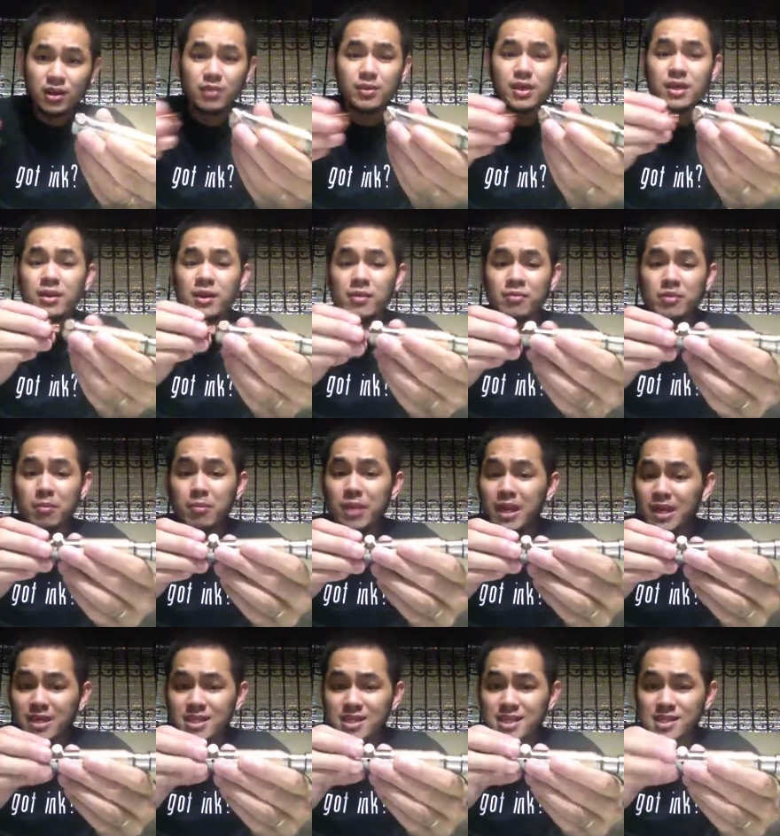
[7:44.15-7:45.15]
I mean,
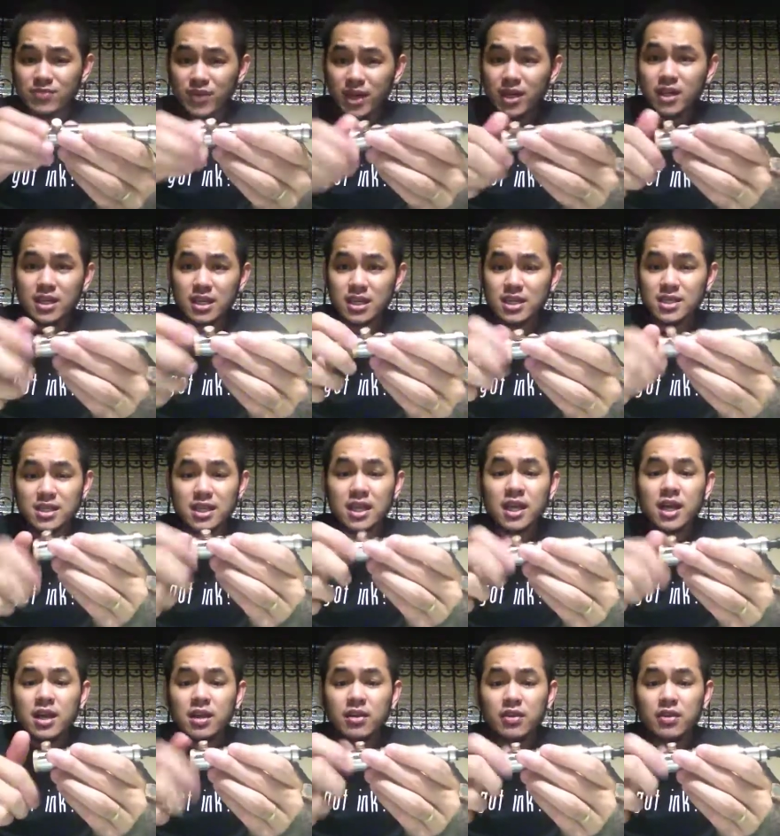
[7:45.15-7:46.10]
maintenance is very easy.